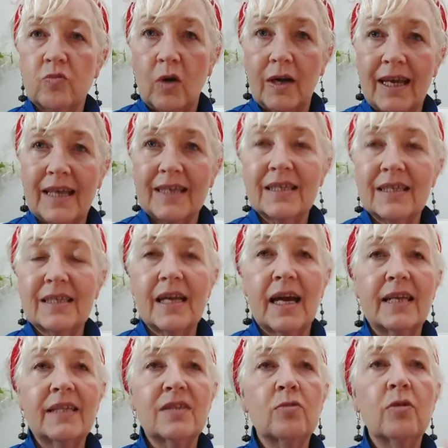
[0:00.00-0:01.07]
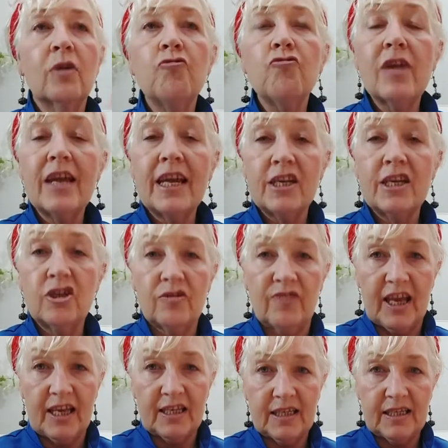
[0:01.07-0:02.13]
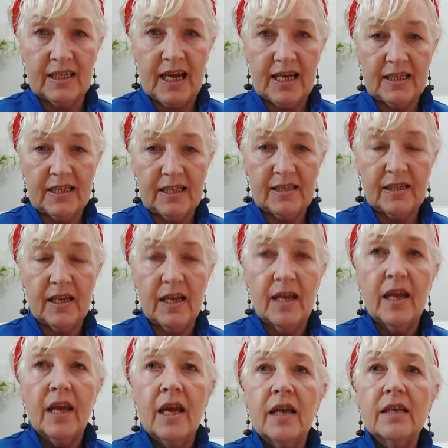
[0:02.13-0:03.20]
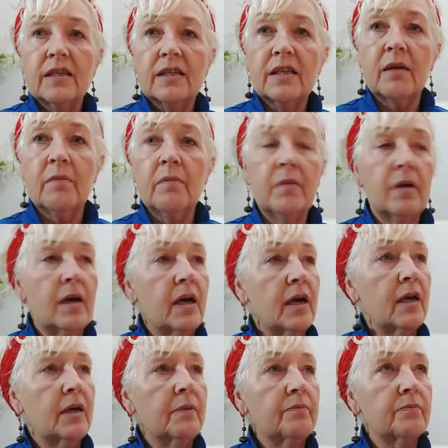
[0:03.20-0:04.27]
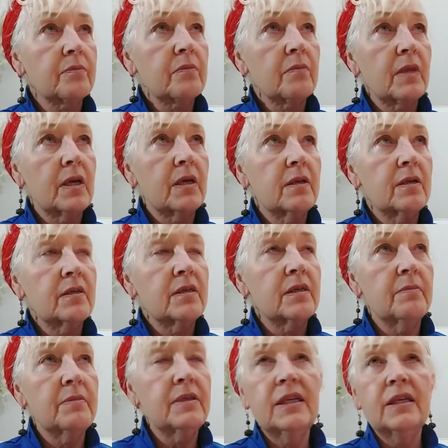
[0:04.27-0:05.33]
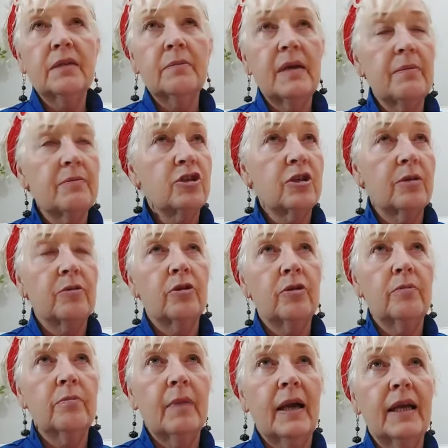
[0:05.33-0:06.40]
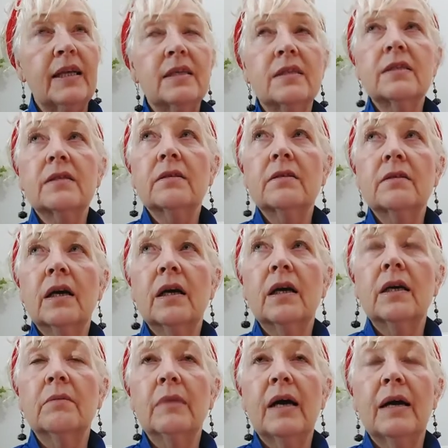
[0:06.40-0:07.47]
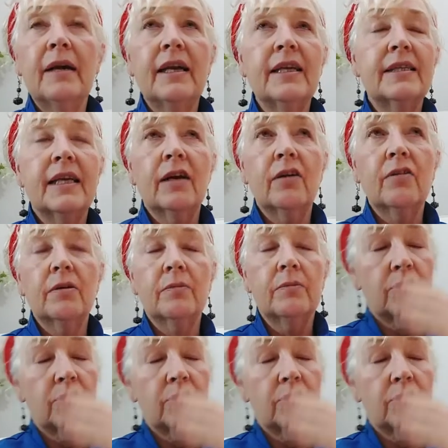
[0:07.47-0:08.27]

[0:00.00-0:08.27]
one exercise, so a range of exercises. Somebody in the membership group might, I might tell them